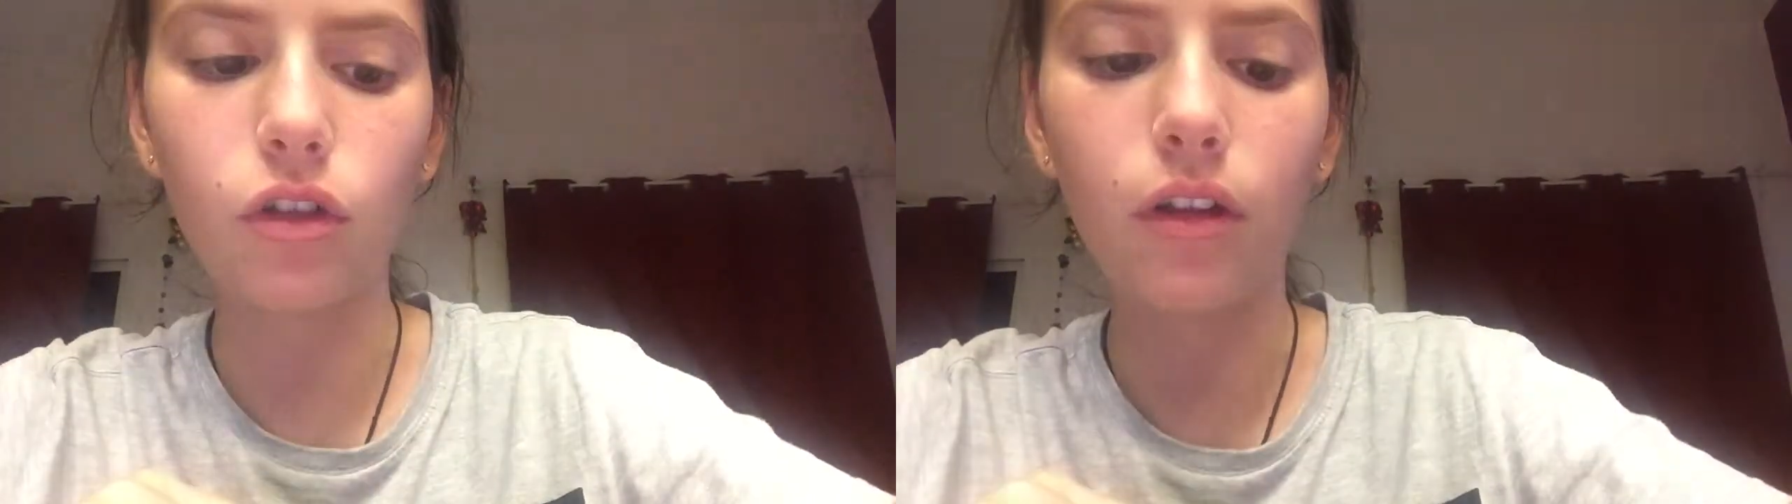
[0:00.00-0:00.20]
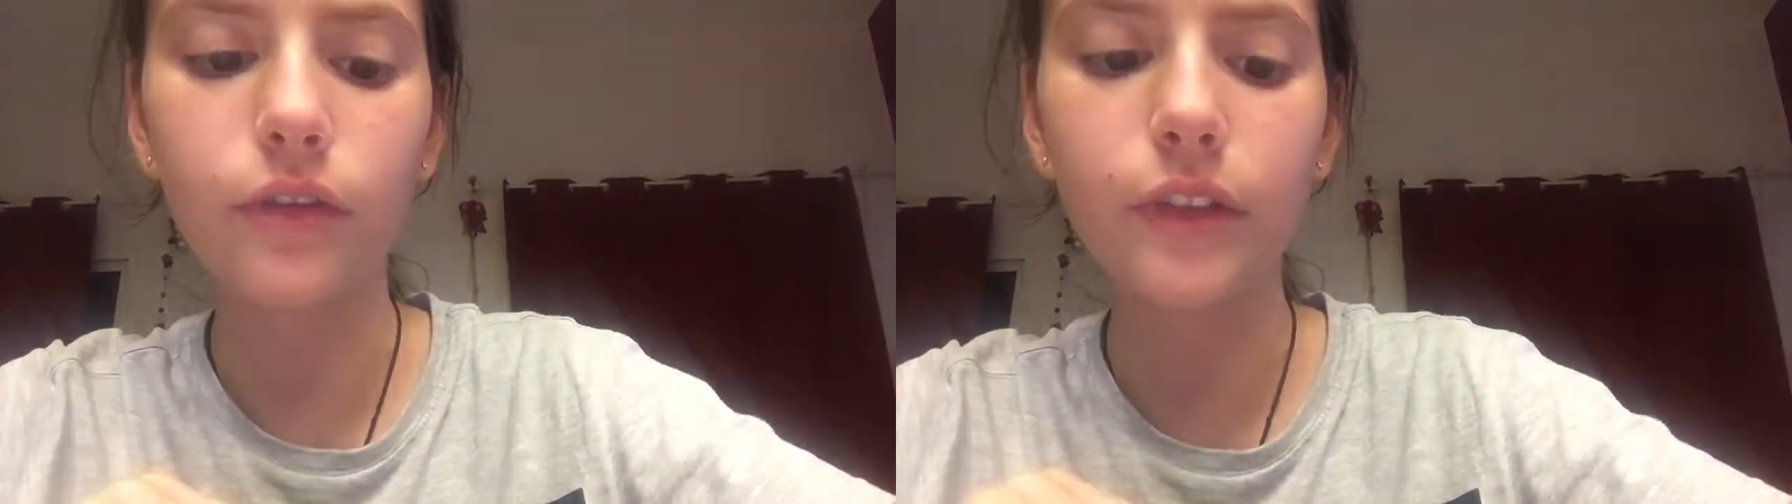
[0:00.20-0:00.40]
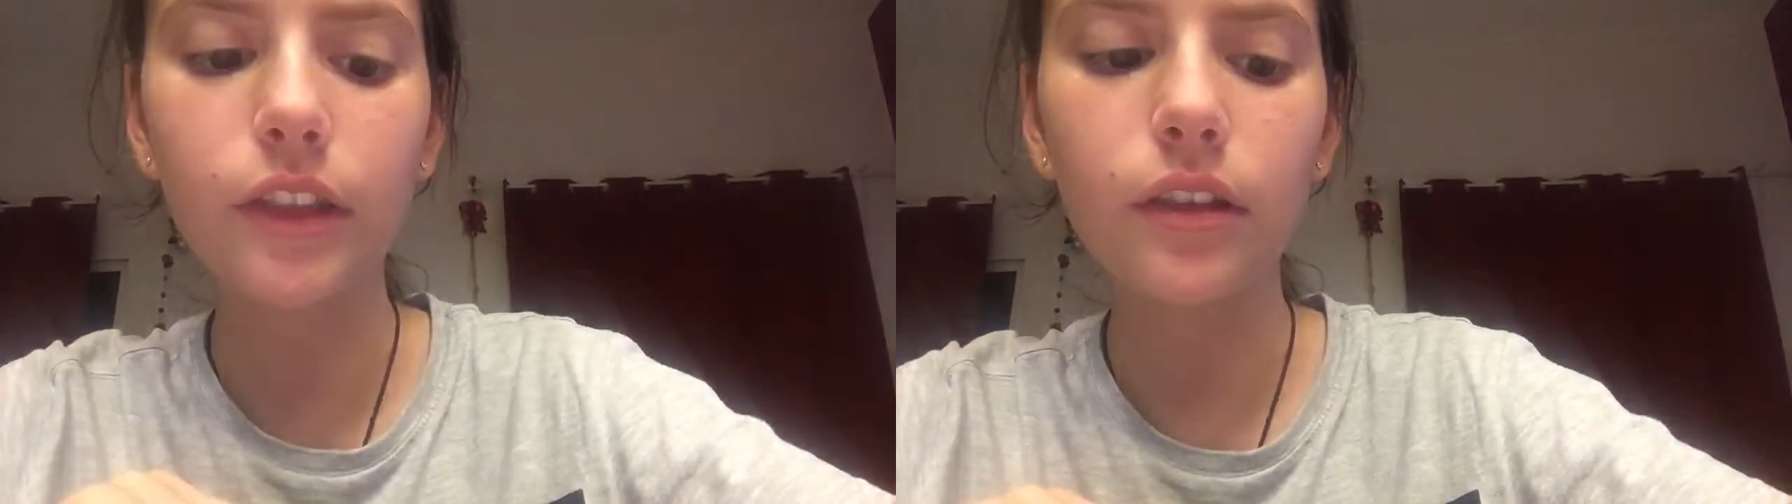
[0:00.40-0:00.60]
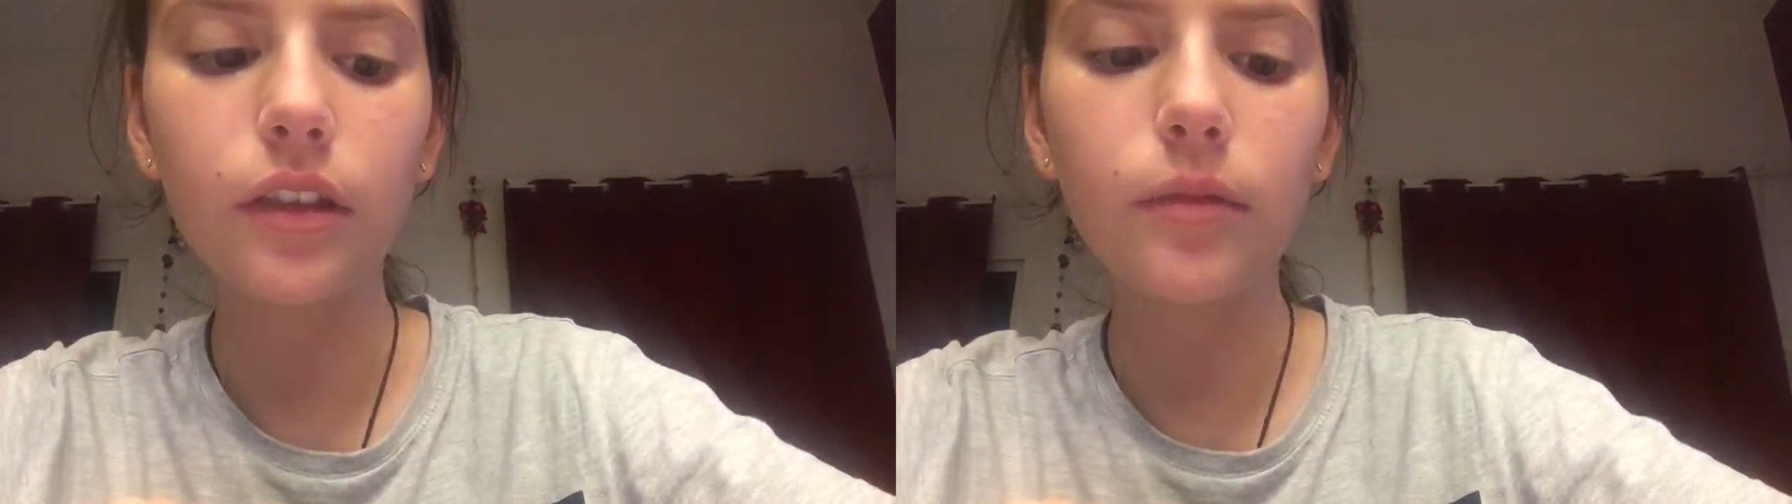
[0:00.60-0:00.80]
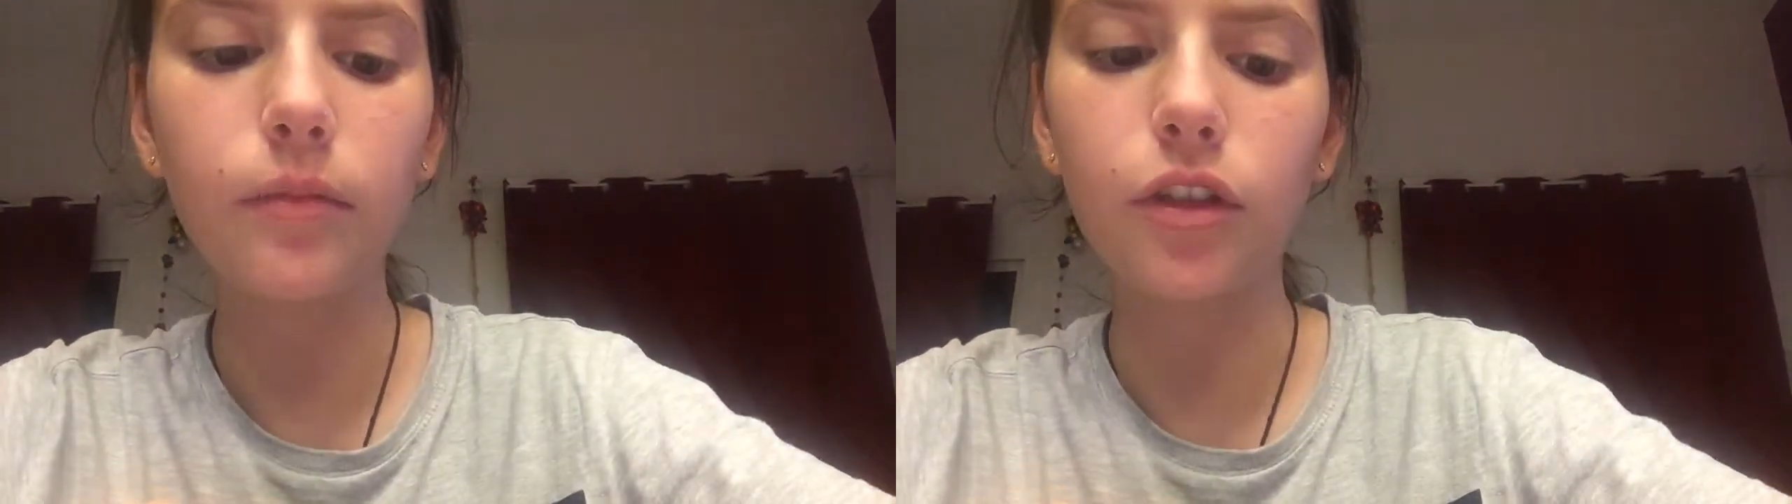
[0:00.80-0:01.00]
Oliver,"
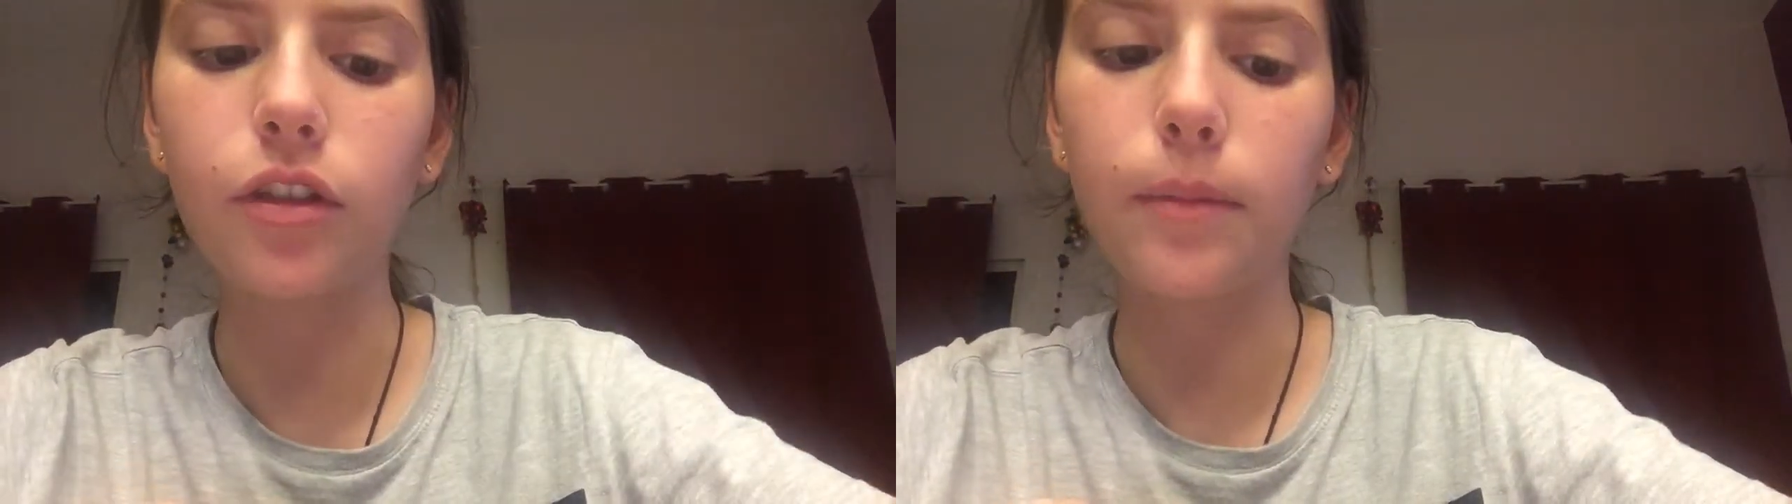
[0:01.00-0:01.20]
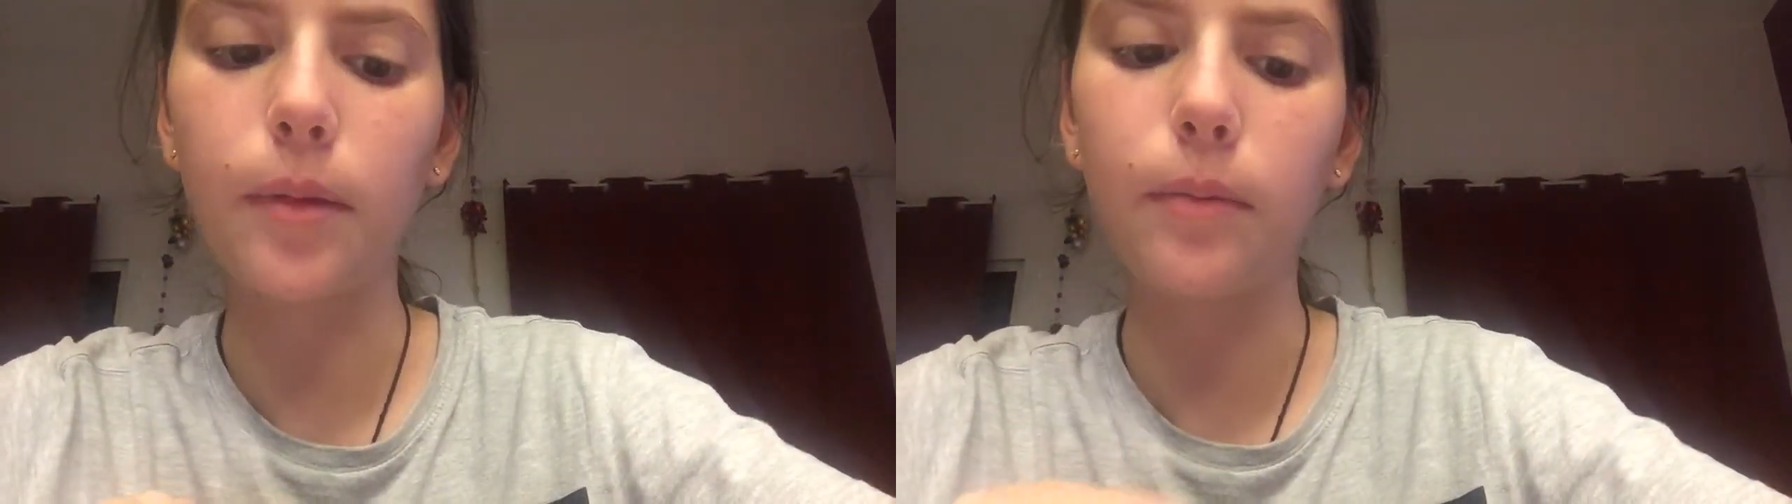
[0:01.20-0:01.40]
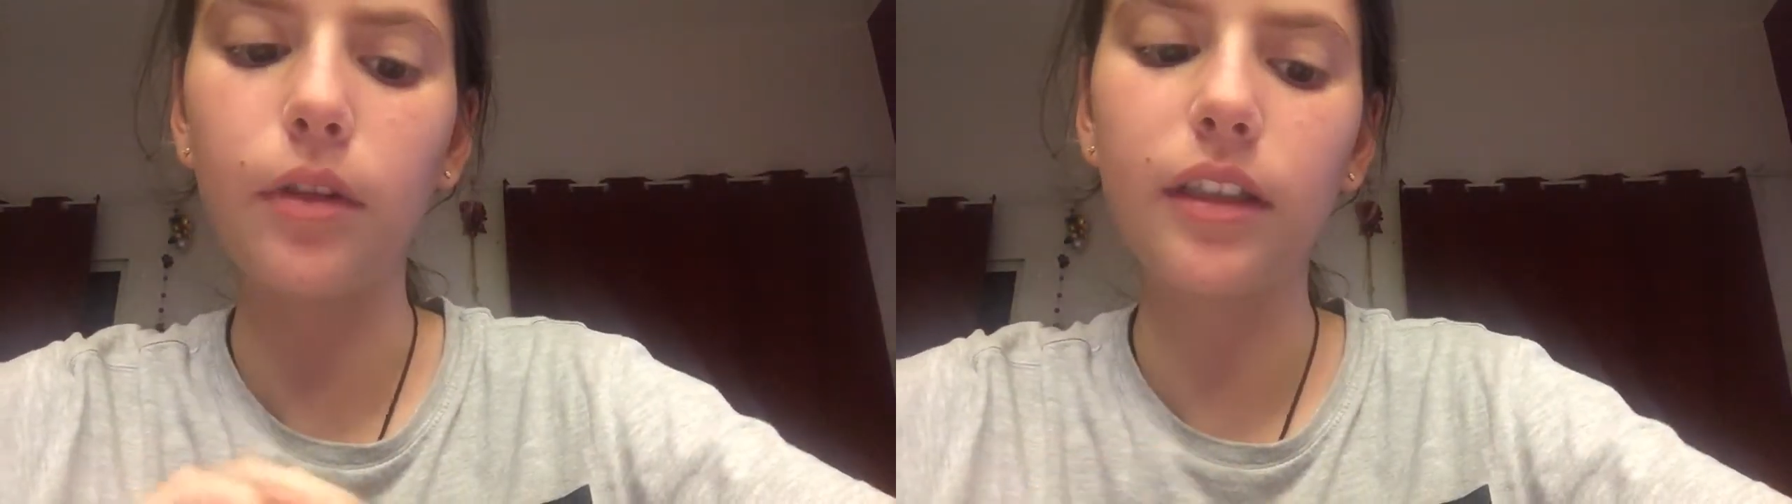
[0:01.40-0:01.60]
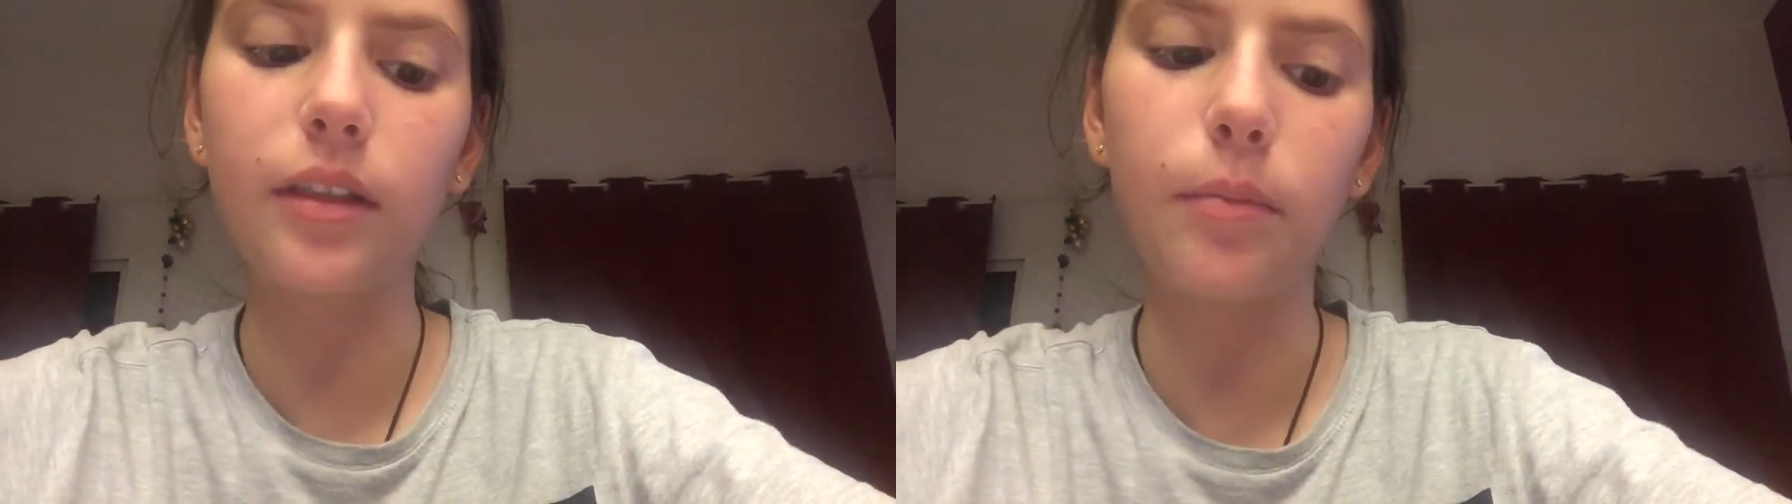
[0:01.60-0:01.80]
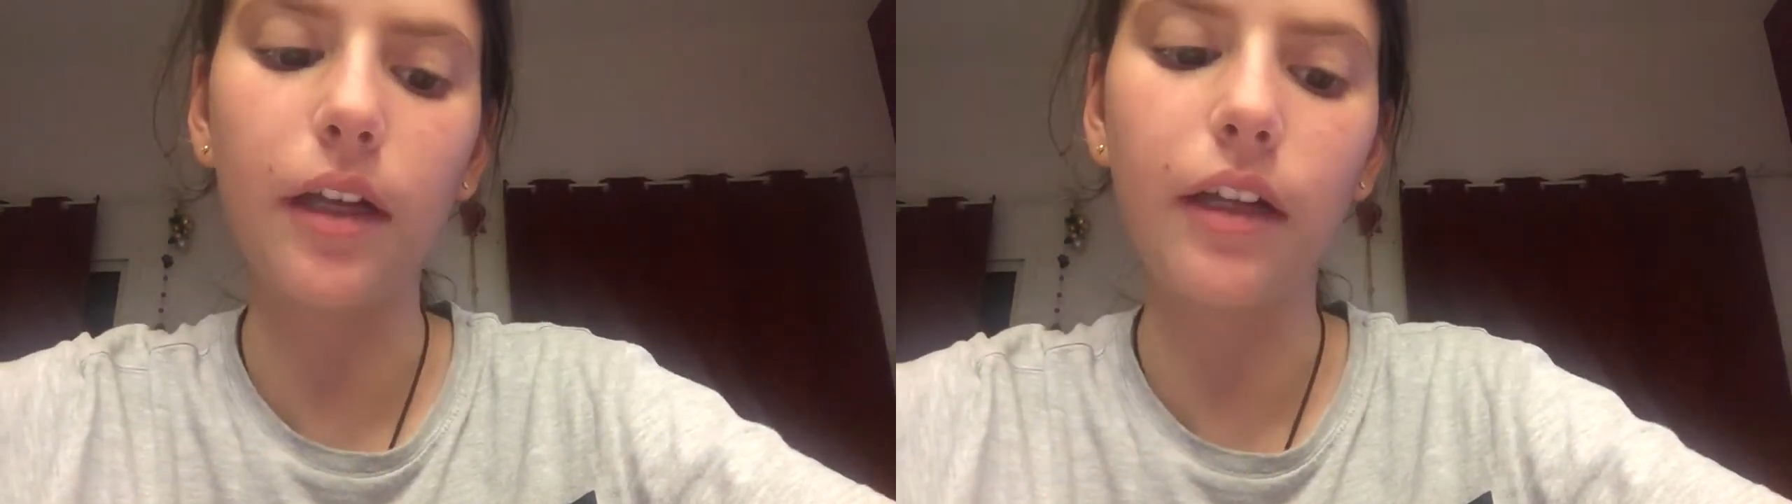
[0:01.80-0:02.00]
Mr. Bumble
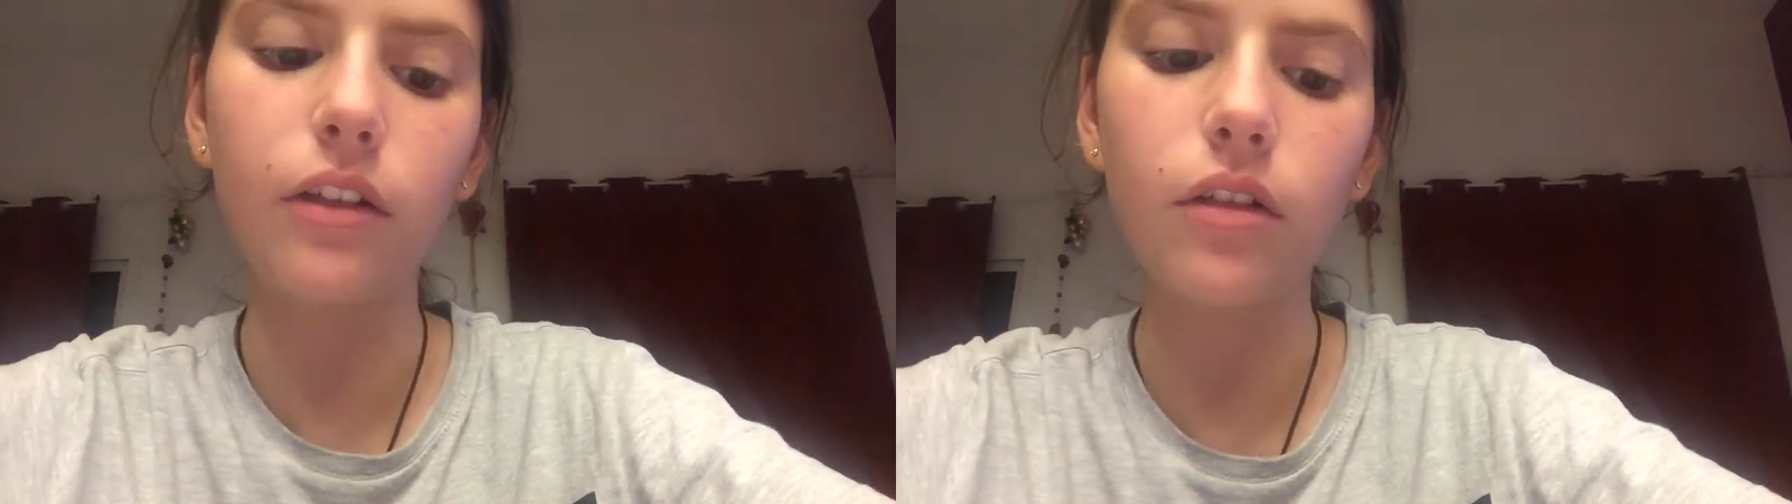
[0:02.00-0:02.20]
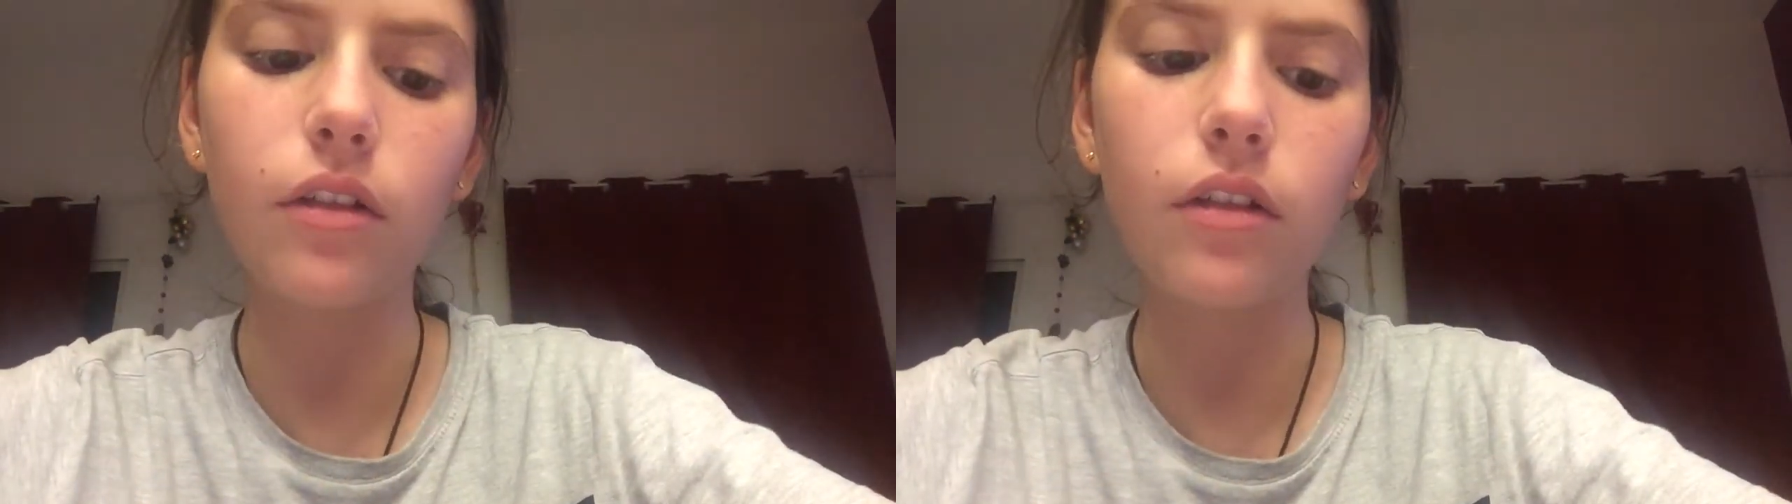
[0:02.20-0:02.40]
explained.